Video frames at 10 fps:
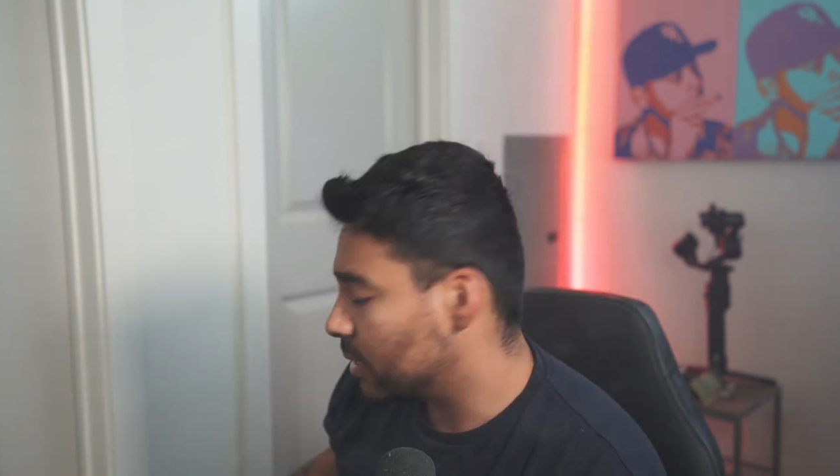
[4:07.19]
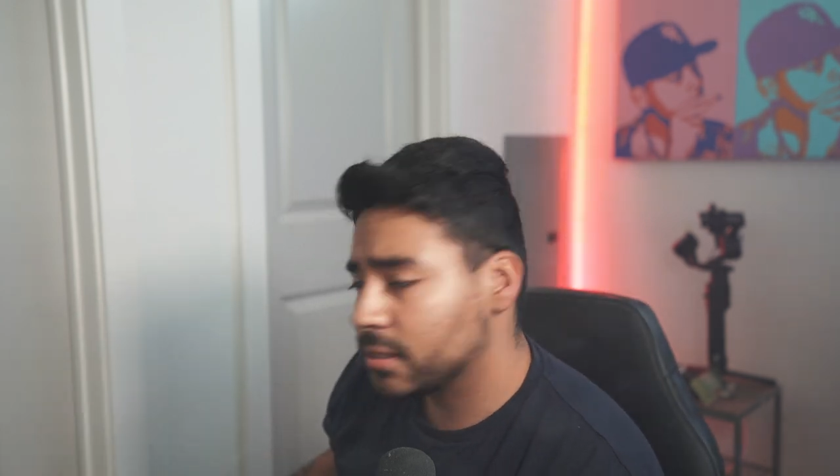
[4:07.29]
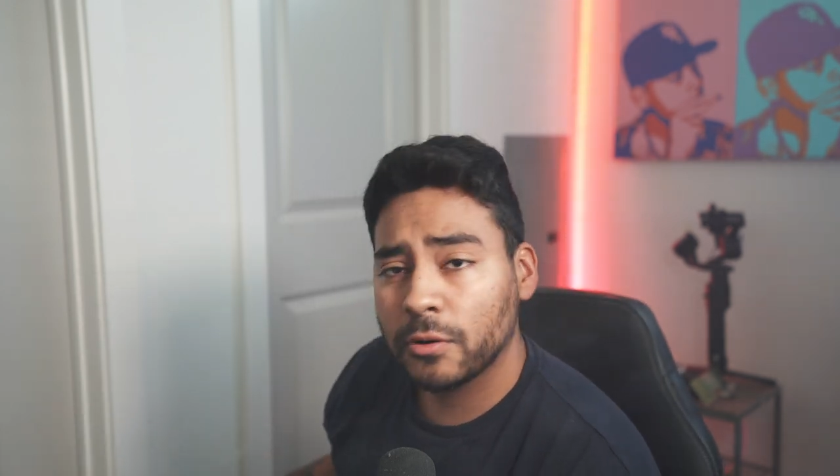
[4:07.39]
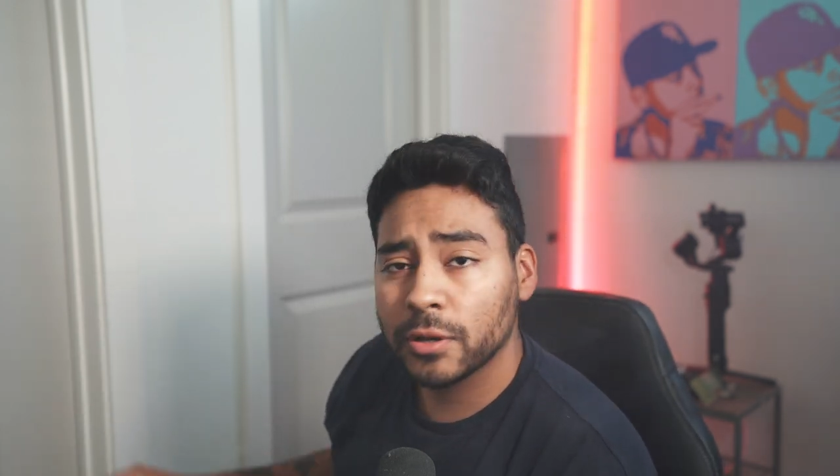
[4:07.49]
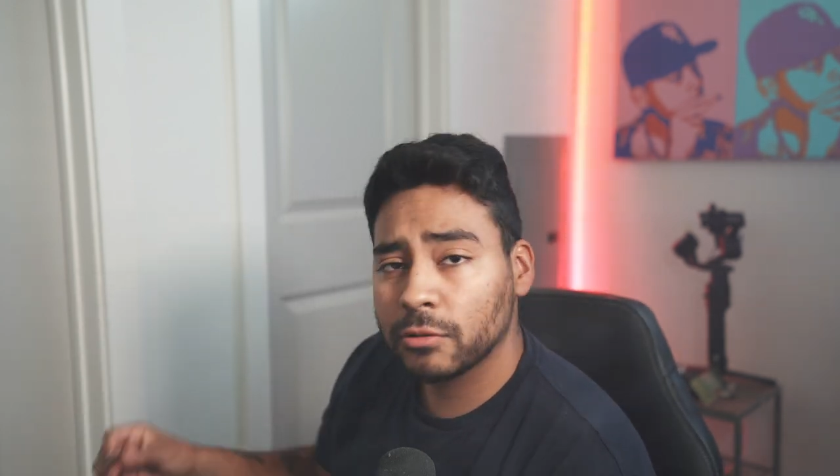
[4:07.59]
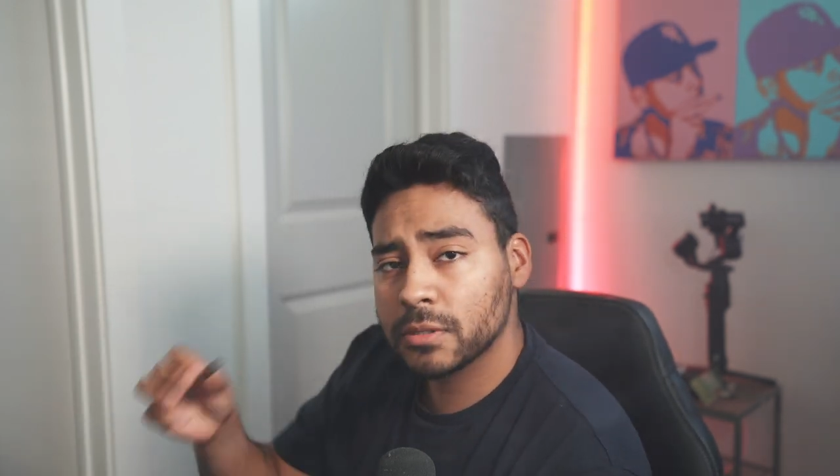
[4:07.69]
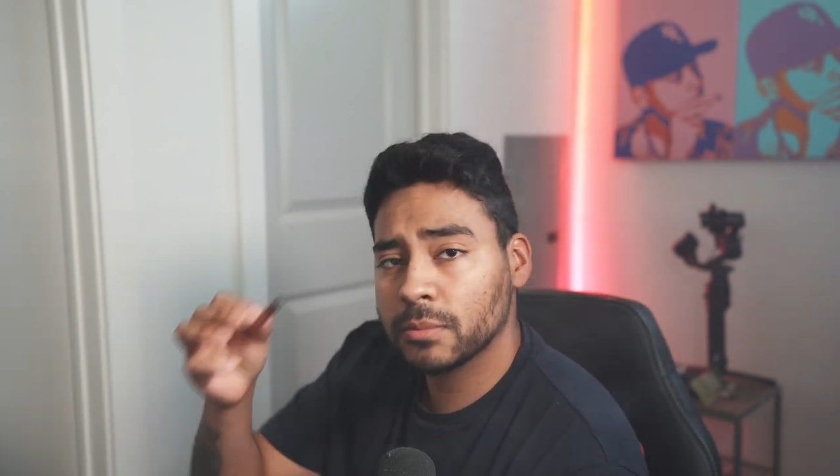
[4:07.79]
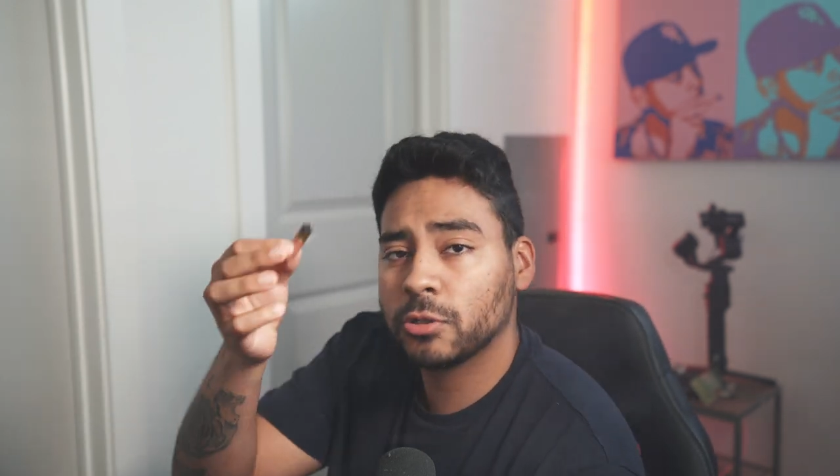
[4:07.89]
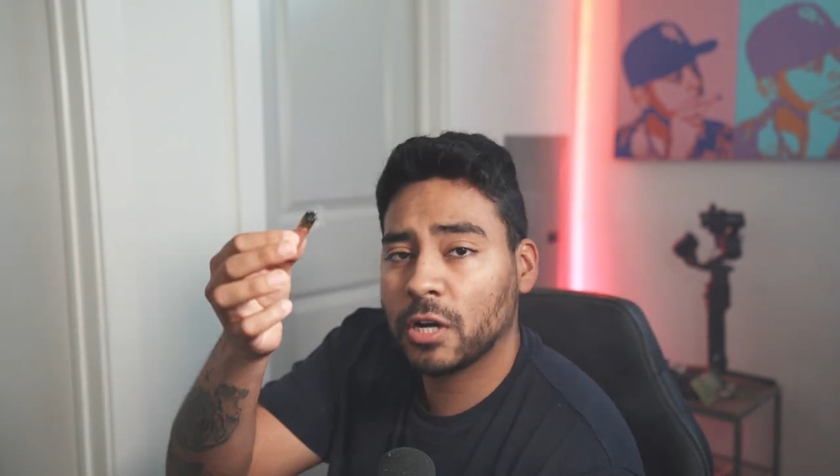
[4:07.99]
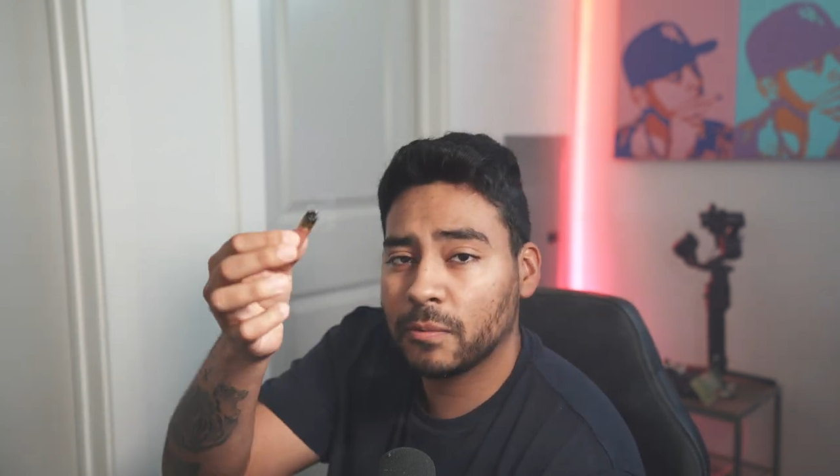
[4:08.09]
is going through
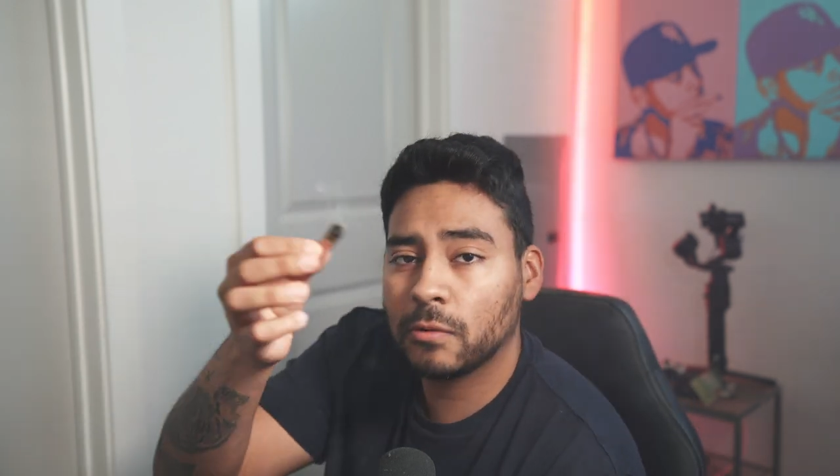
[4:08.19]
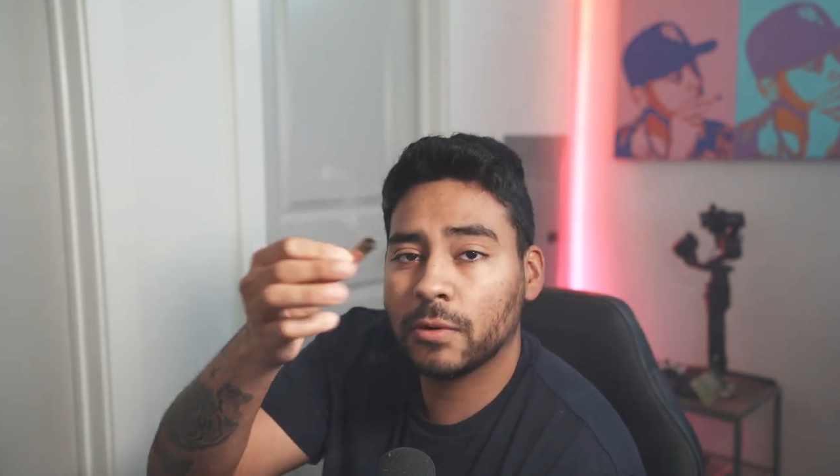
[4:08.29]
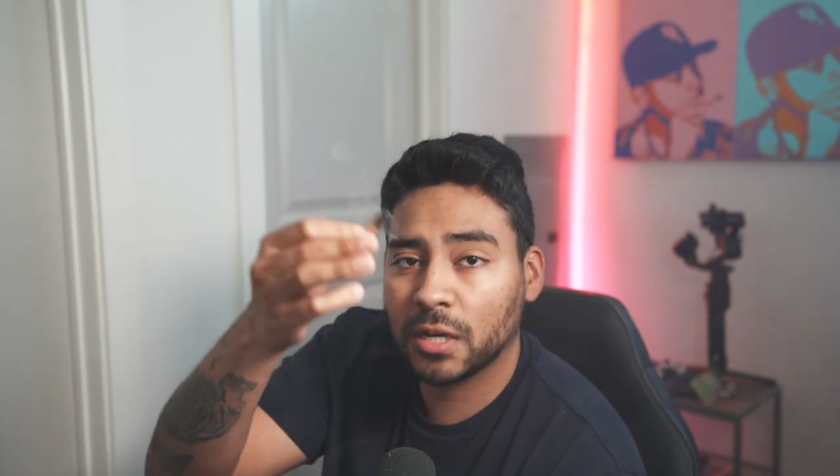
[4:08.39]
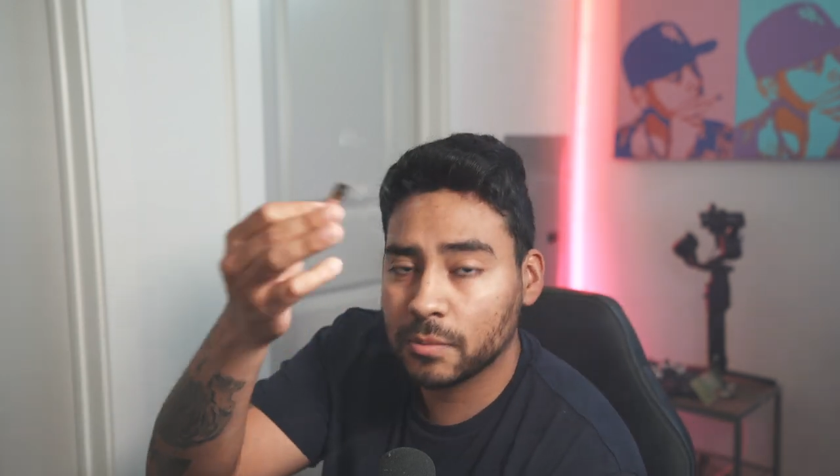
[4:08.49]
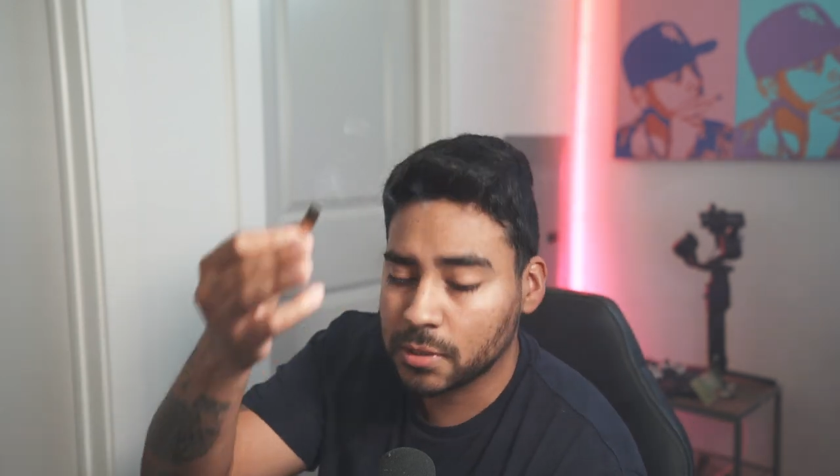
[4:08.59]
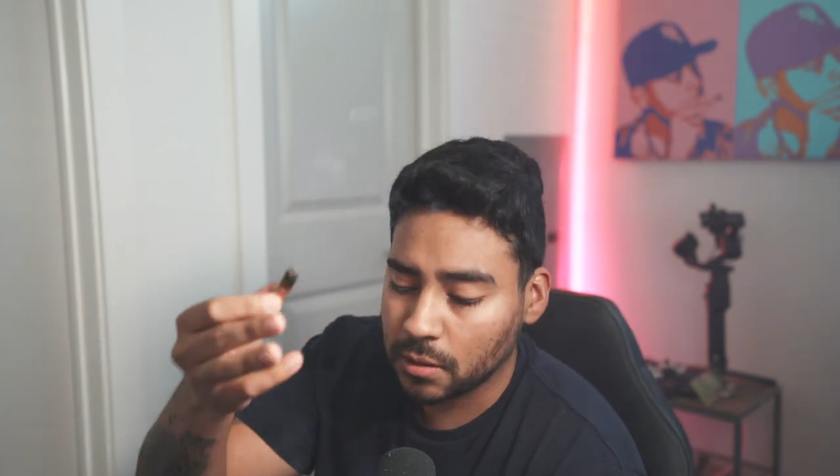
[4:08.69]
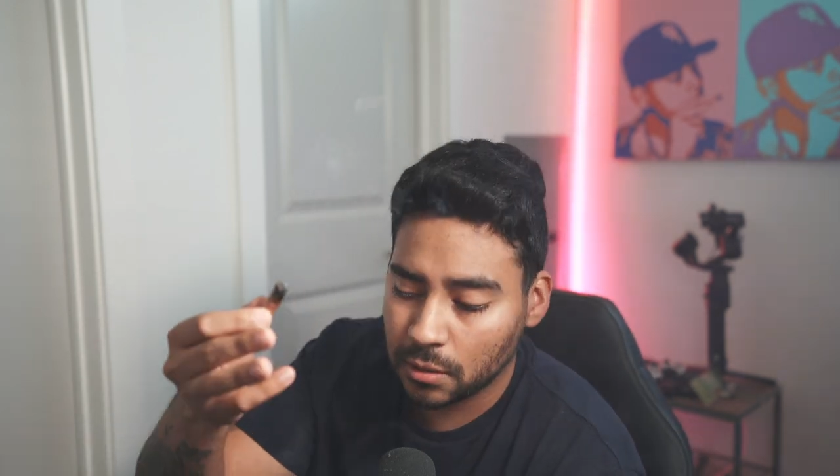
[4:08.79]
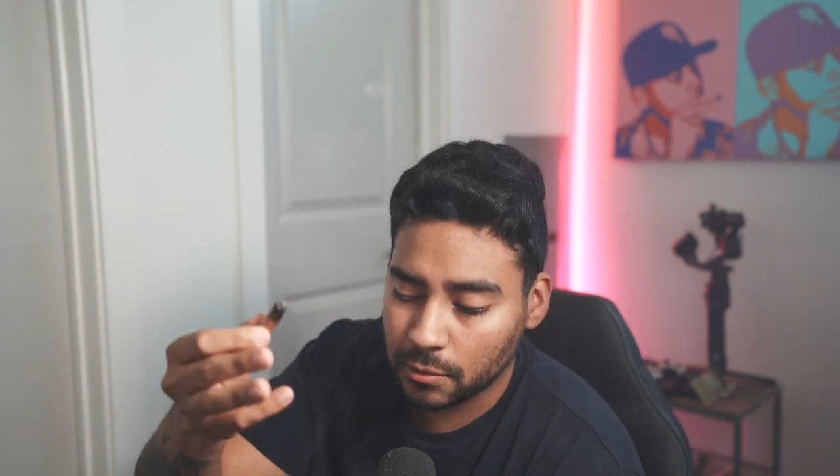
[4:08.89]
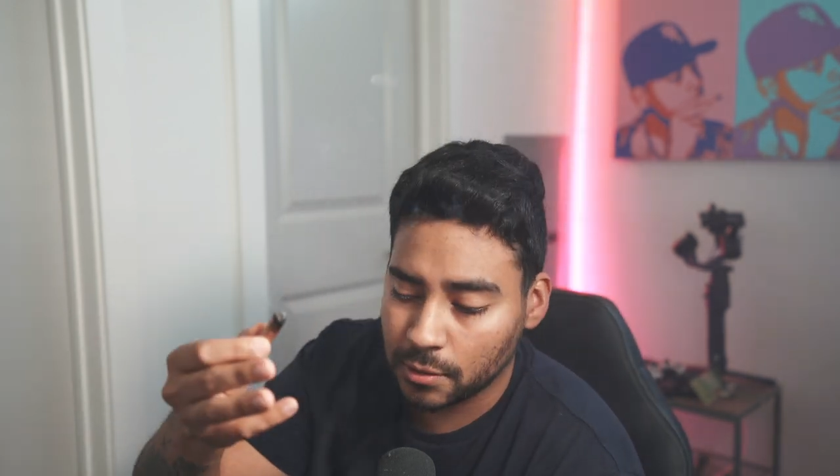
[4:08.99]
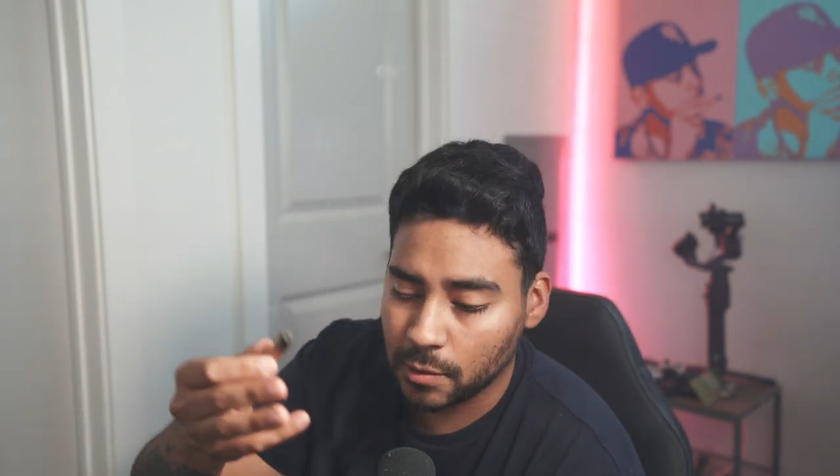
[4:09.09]
some trouble when it comes to
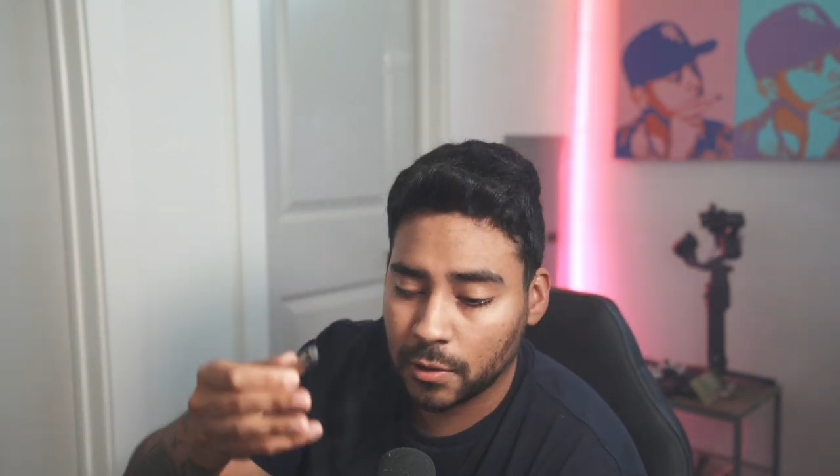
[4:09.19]
canoeing,